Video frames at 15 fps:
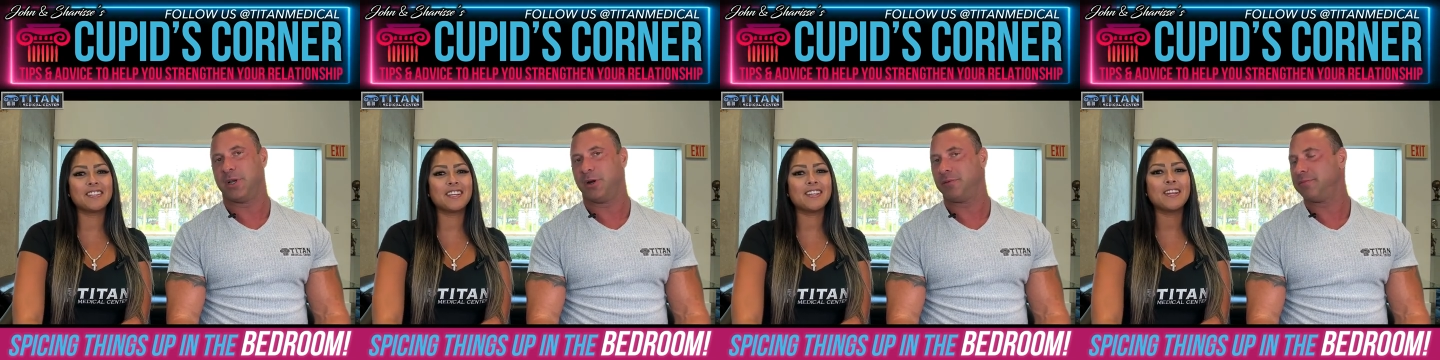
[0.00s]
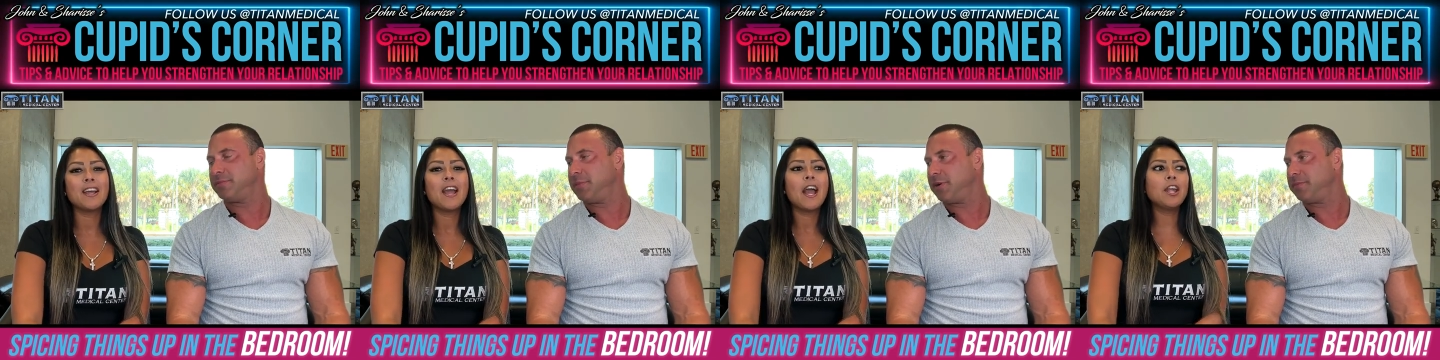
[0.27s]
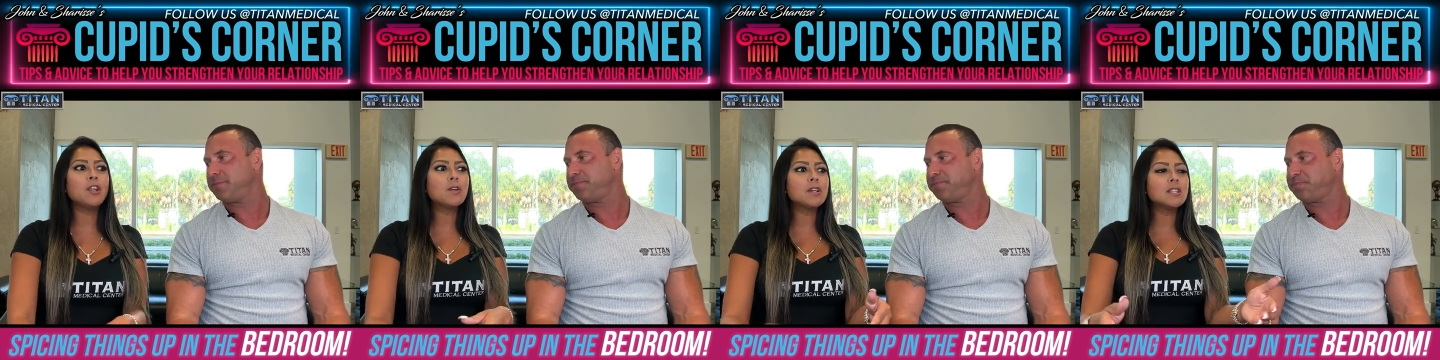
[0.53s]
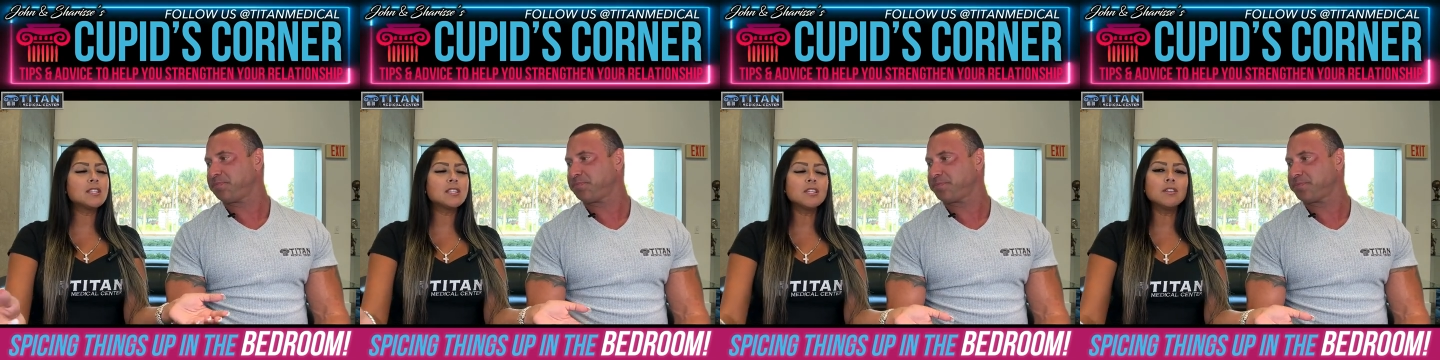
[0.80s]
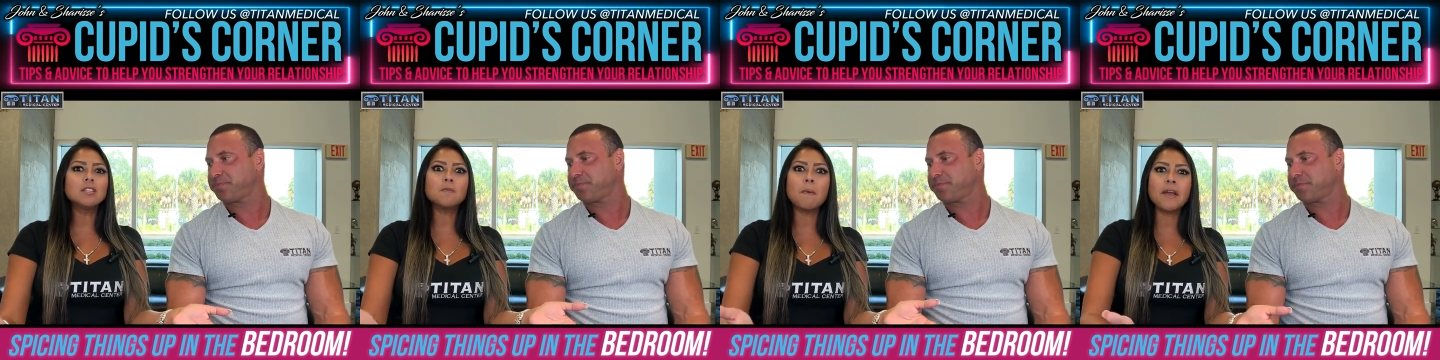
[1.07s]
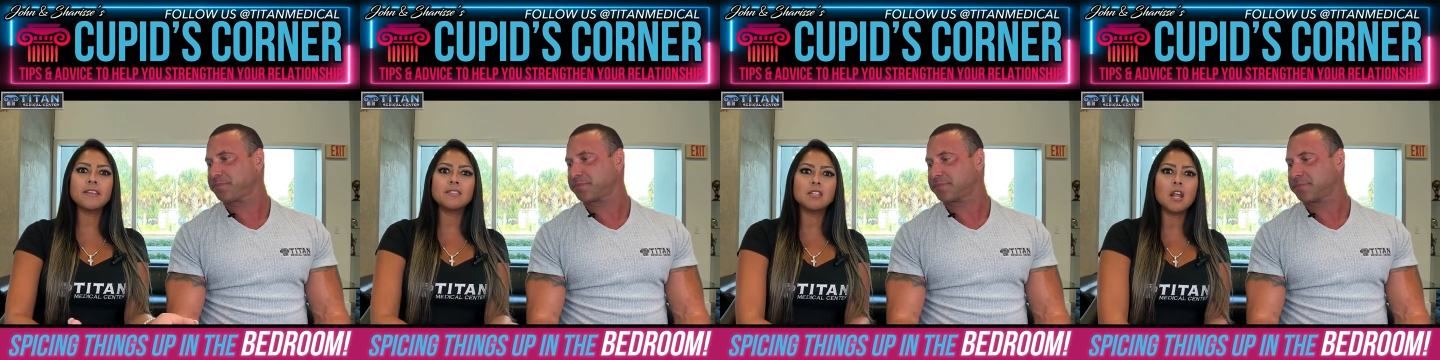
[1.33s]
Speaker 1: with no, it. No. And you can still
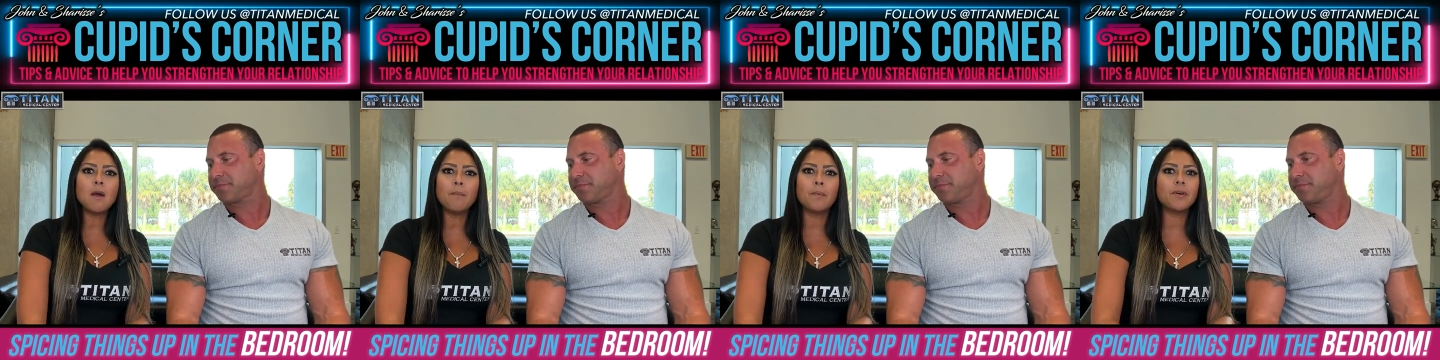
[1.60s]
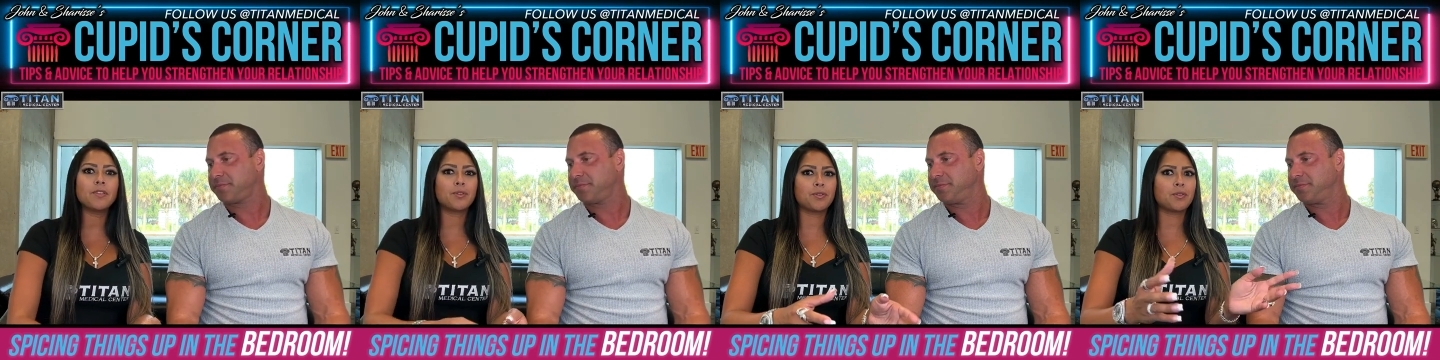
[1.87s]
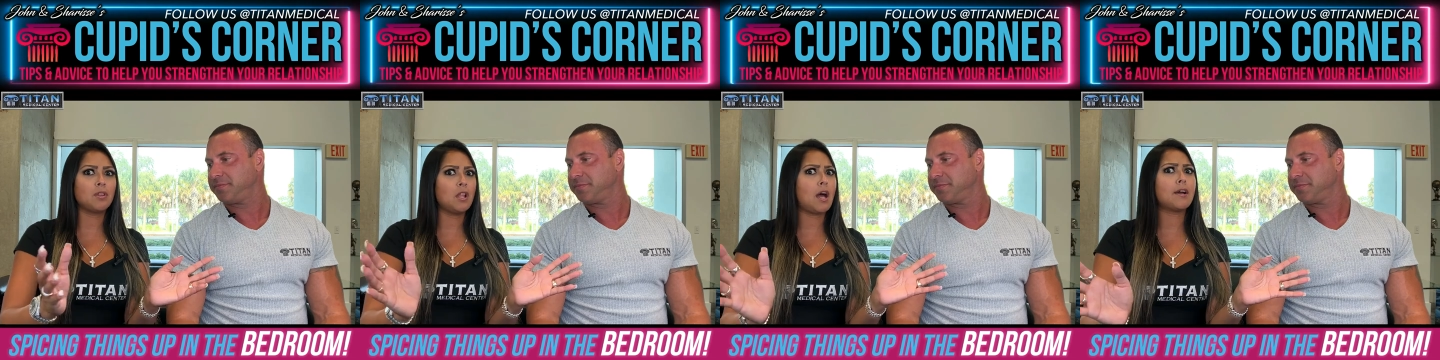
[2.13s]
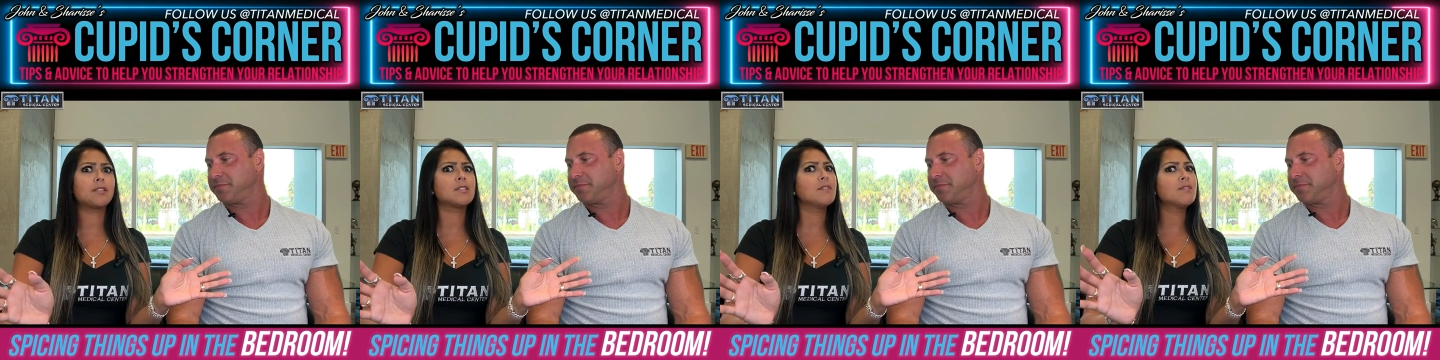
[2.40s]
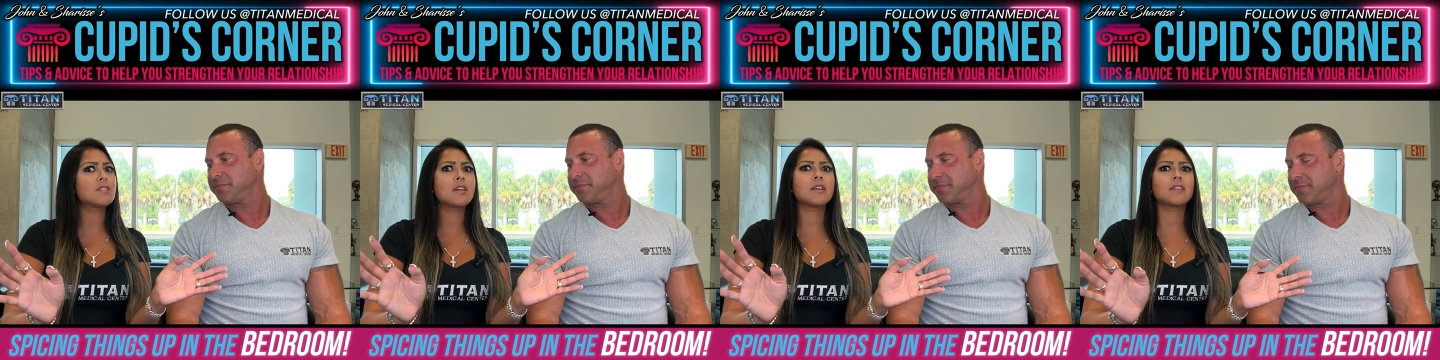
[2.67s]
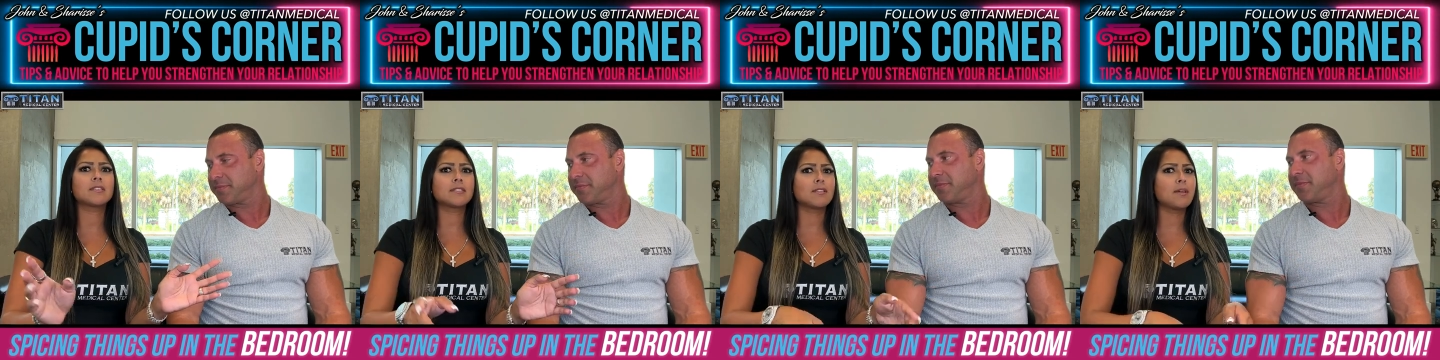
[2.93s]
spice it up with lots of
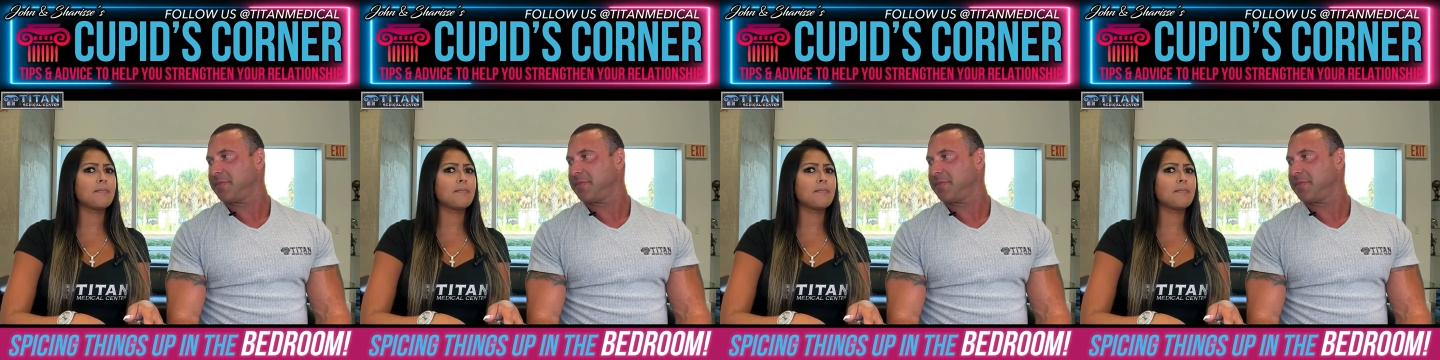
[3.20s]
things.